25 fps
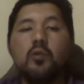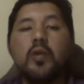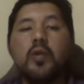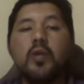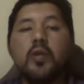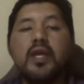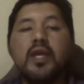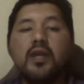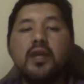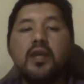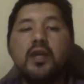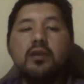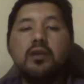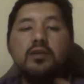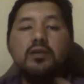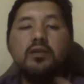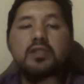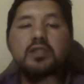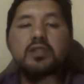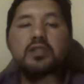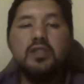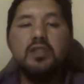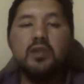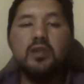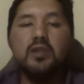We can
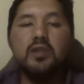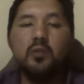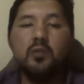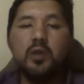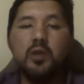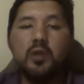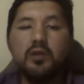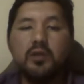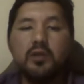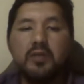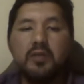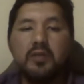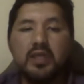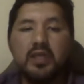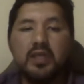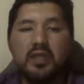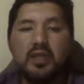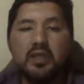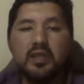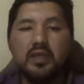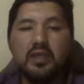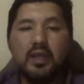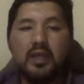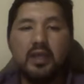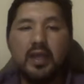consider word
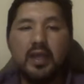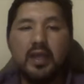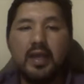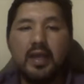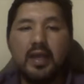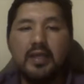meaning